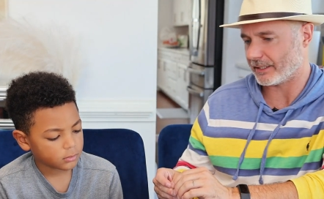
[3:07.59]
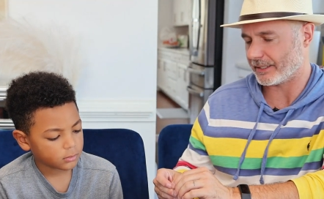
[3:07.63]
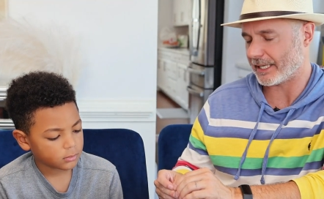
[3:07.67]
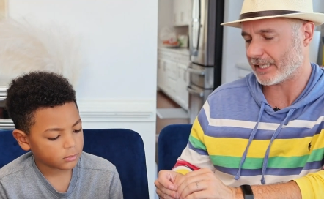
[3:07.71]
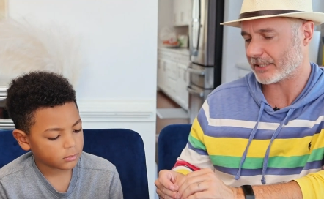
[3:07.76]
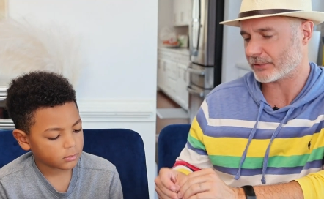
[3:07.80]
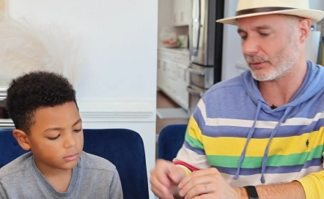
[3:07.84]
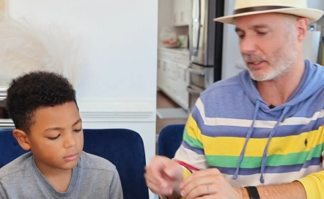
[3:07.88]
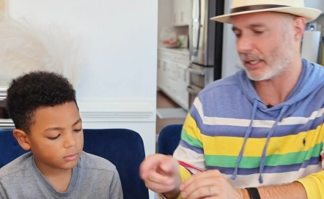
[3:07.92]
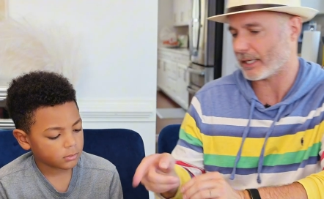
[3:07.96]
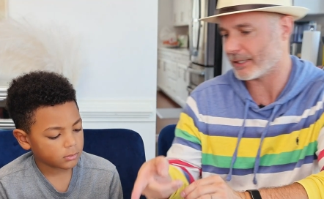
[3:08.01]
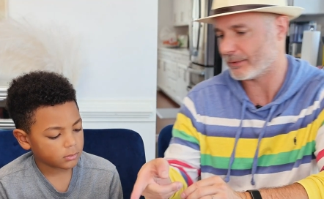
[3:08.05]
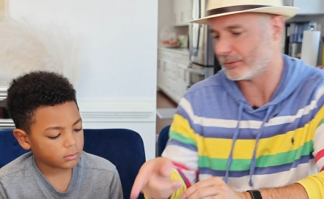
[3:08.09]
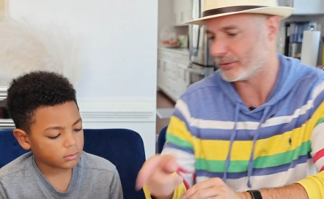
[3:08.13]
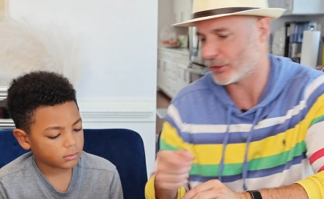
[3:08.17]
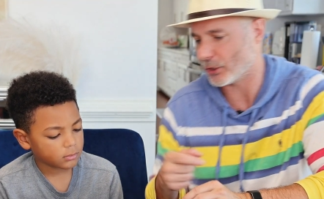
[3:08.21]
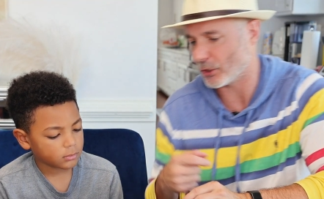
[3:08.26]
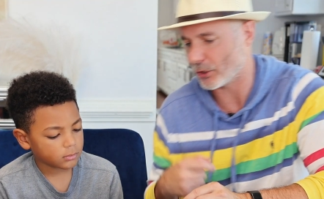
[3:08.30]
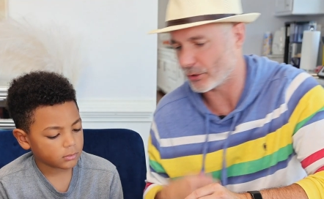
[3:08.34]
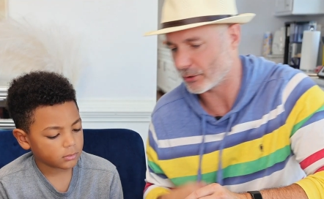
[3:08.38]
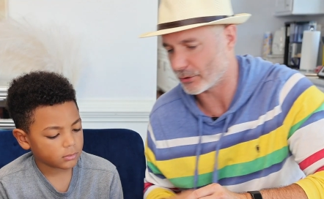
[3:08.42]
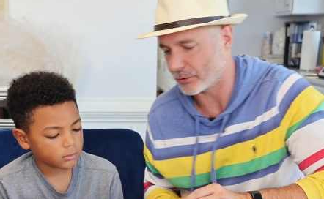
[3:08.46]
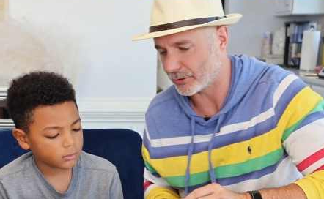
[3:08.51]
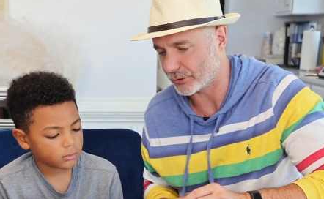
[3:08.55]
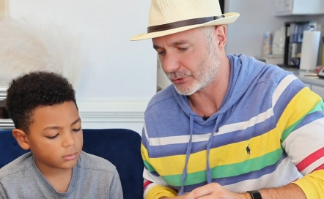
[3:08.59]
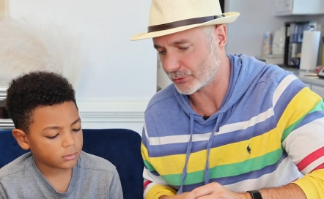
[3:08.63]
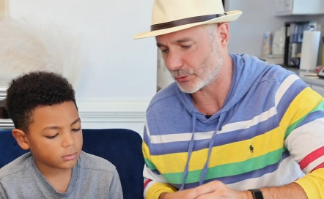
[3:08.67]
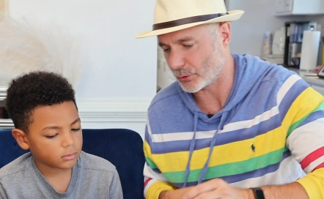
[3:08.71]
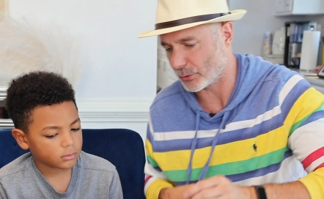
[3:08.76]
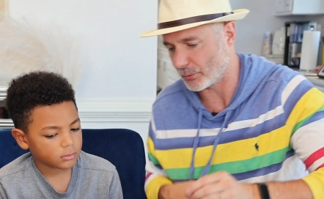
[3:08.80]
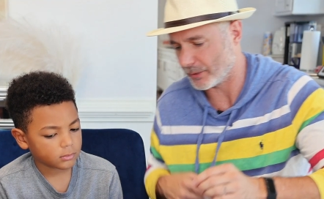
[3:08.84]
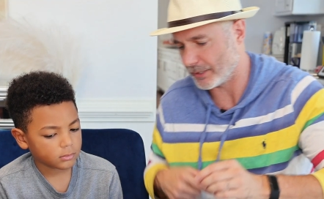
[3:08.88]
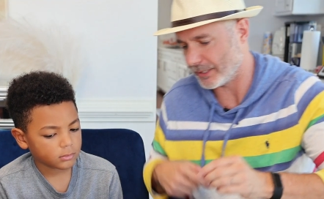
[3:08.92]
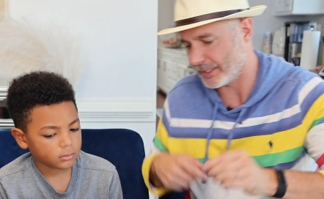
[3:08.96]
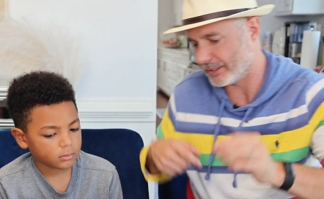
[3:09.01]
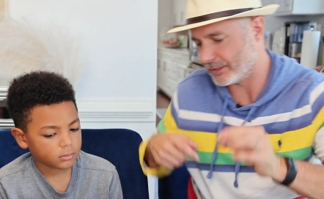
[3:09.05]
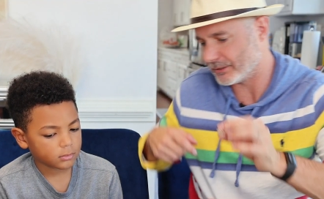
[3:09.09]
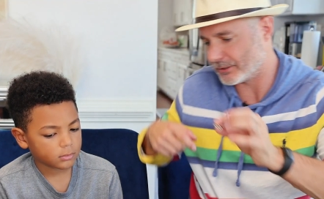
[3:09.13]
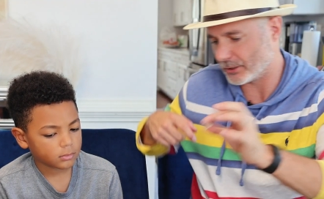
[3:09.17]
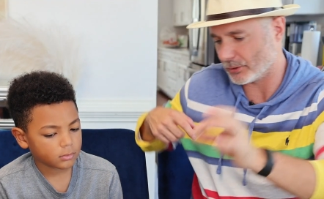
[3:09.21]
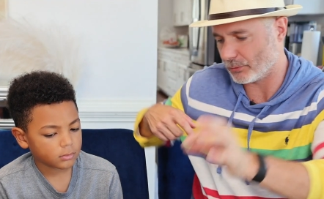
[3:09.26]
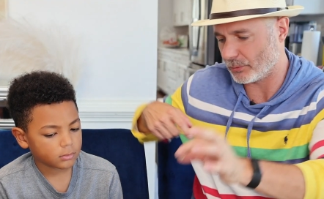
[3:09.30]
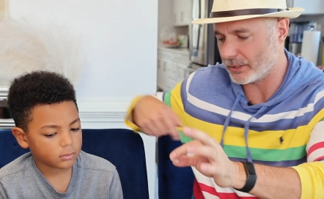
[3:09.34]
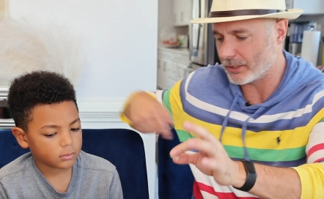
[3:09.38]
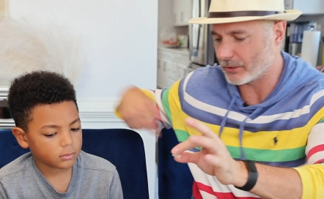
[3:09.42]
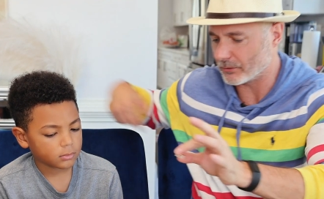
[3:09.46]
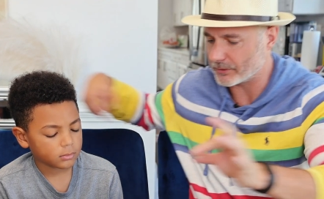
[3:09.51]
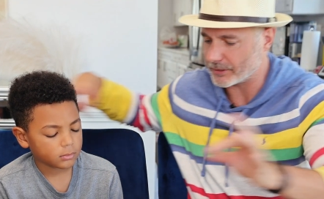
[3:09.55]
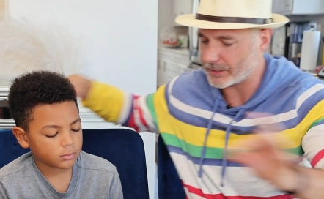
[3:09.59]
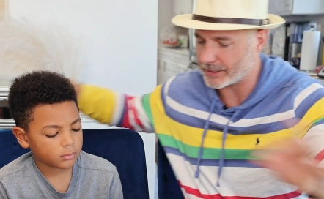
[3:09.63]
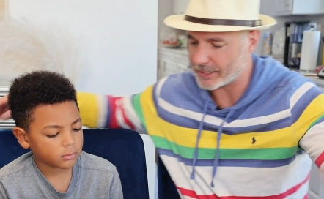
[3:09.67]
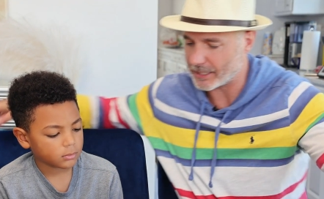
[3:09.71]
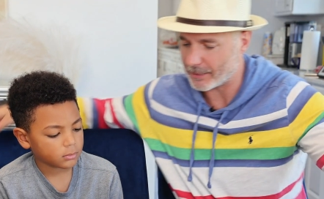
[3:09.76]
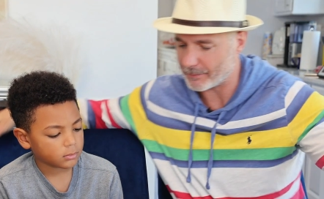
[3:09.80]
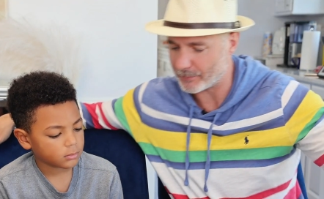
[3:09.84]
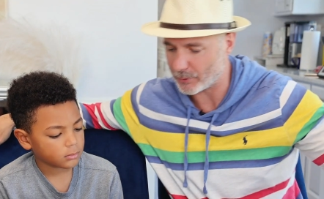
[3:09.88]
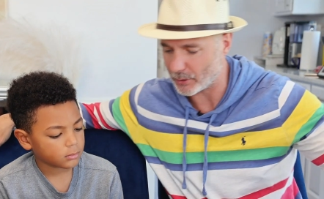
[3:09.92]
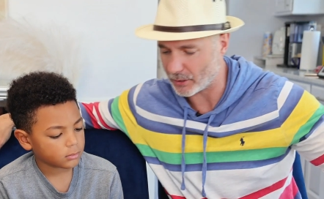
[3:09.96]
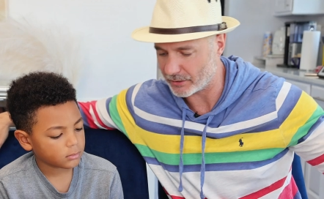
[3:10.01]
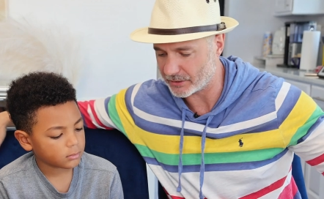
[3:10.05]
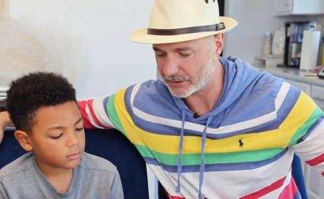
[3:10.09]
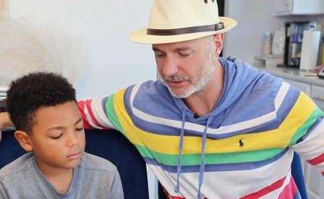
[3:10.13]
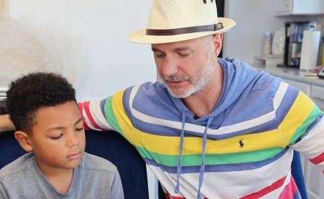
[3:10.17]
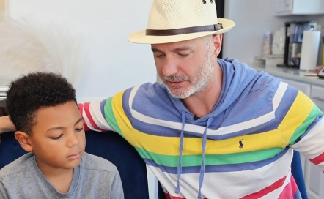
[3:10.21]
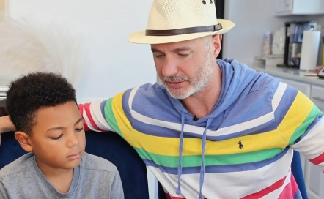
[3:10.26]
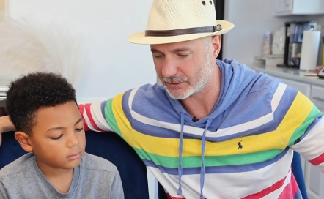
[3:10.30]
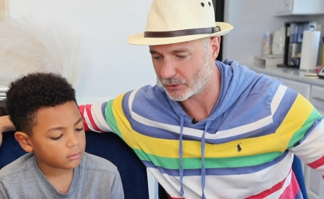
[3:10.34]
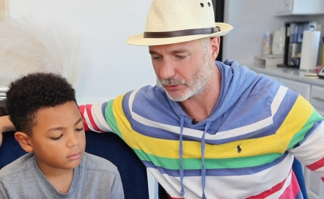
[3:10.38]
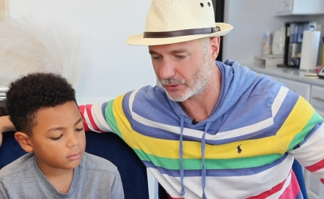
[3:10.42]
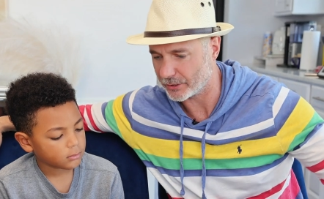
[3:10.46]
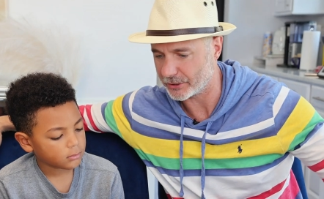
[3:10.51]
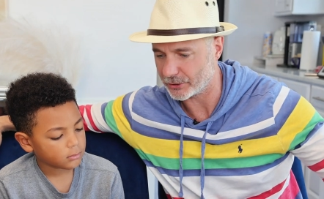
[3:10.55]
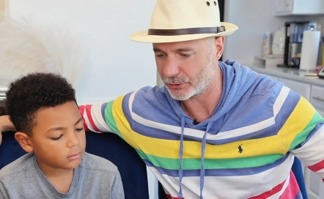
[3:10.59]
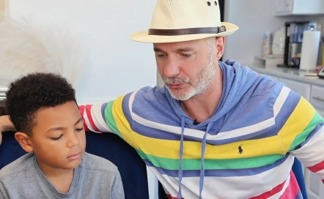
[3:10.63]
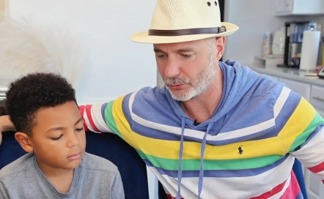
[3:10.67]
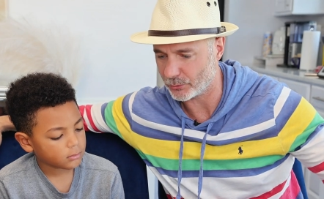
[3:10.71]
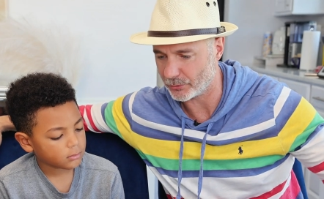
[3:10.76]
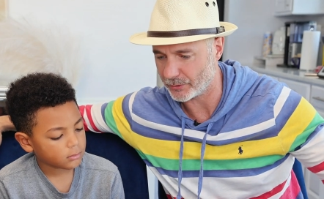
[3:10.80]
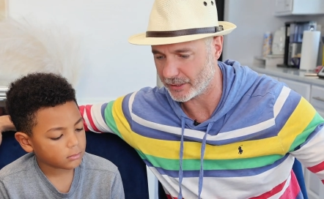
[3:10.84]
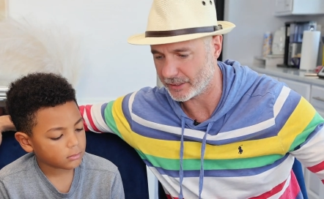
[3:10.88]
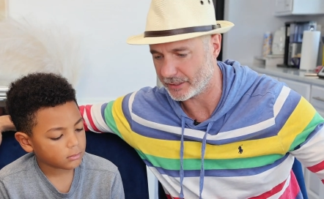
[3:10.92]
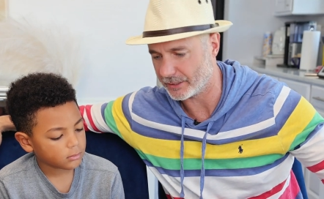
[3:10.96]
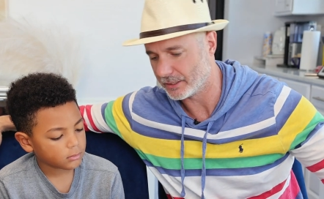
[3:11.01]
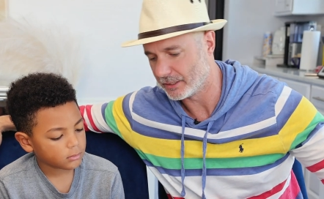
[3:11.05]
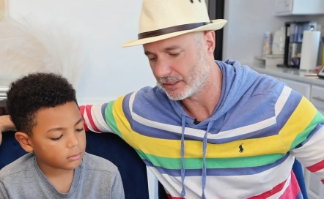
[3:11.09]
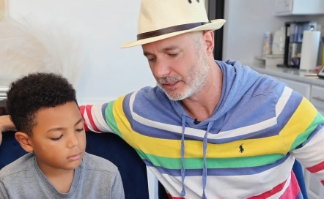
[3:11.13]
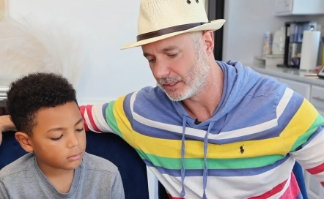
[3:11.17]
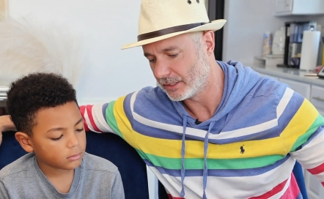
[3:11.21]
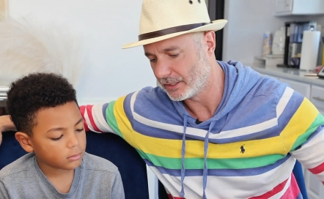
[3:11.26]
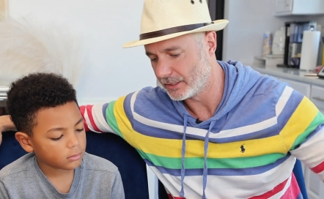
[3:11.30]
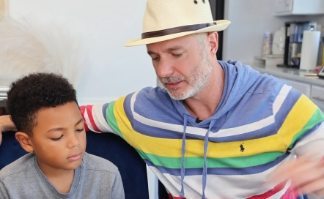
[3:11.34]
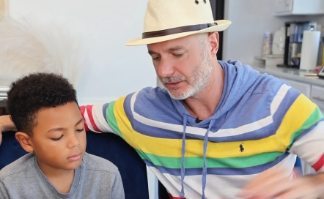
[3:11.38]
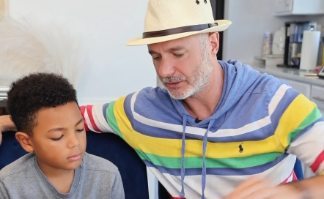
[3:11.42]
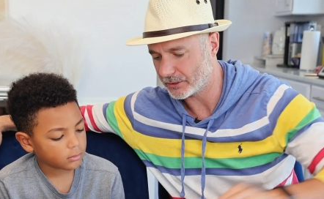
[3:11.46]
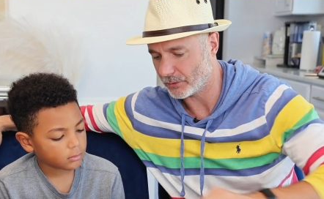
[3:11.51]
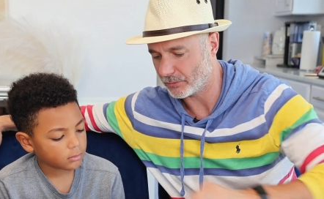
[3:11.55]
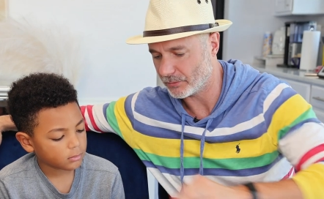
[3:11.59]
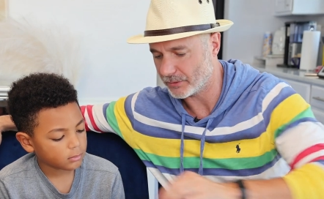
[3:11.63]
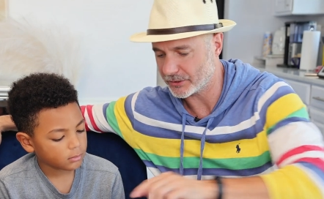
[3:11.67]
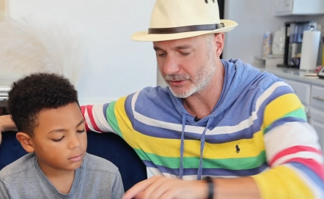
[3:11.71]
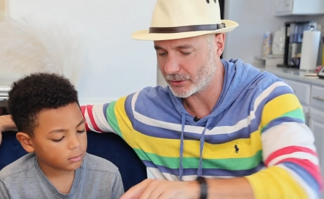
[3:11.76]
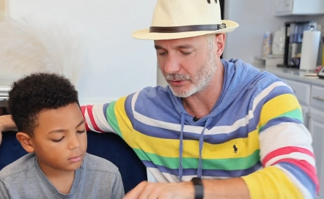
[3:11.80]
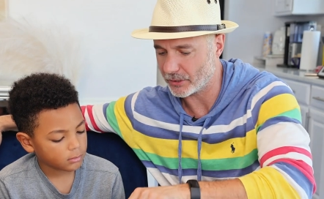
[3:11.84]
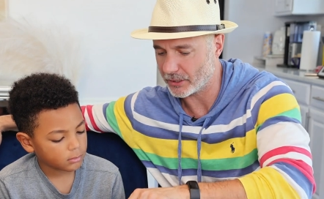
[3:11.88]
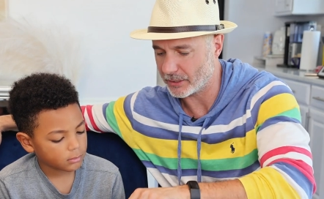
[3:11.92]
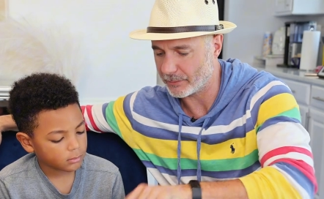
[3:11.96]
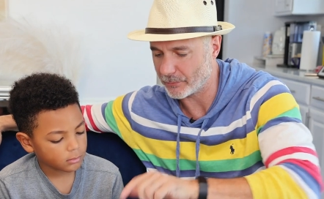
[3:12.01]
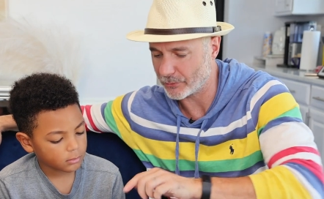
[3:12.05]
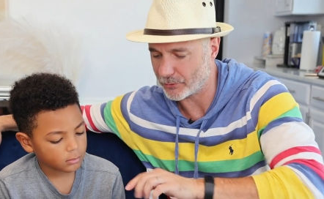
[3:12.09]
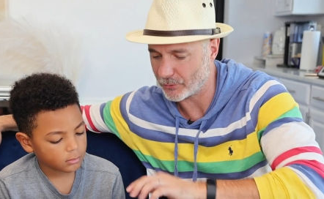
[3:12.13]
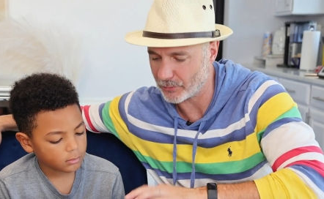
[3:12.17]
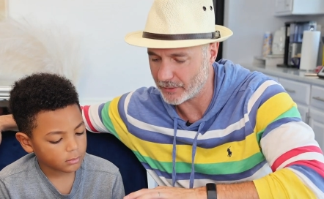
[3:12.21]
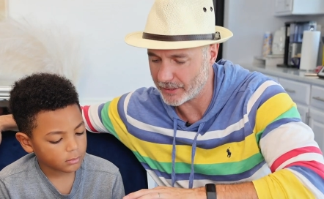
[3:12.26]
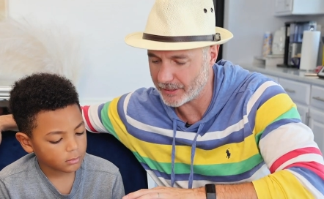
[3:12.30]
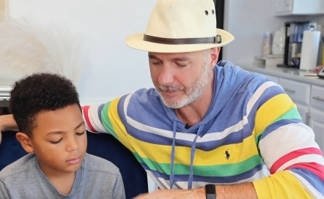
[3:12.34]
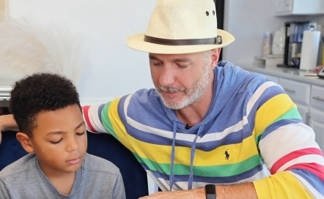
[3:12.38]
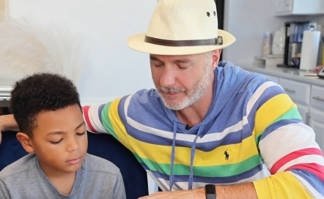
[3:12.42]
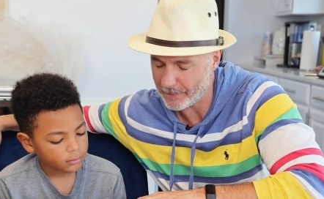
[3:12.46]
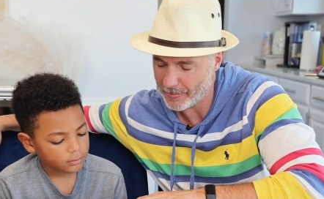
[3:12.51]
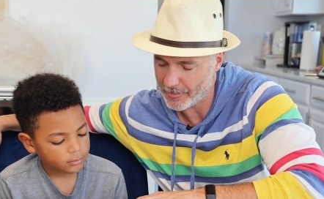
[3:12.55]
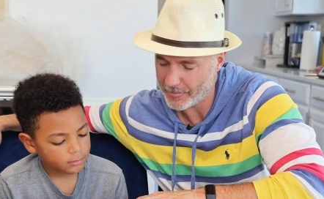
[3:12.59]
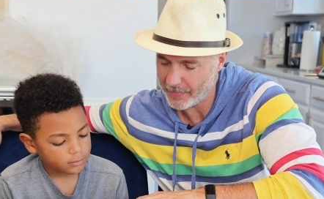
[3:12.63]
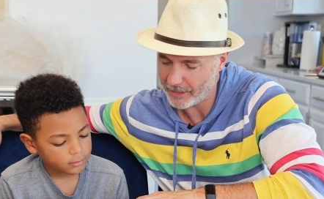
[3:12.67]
Speaker 1: And that's why it was harder to screw it in. So we don't need that part, so it's already screwed in. So let's go to number 3.